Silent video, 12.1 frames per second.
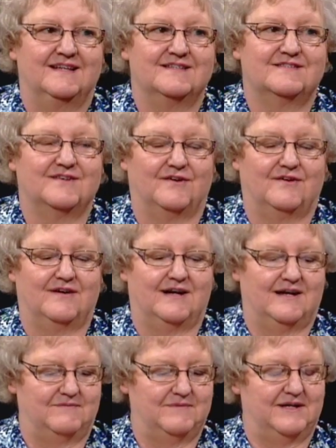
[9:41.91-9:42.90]
So
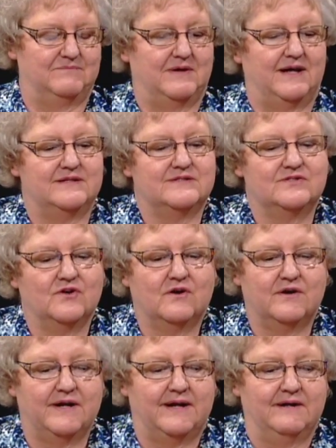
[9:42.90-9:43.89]
um, in my
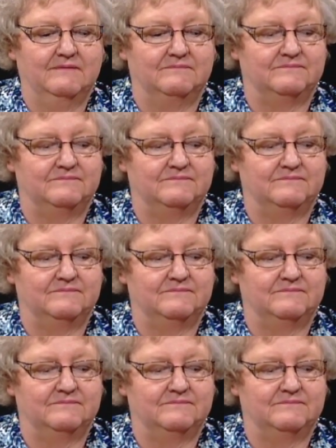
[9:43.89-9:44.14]
story,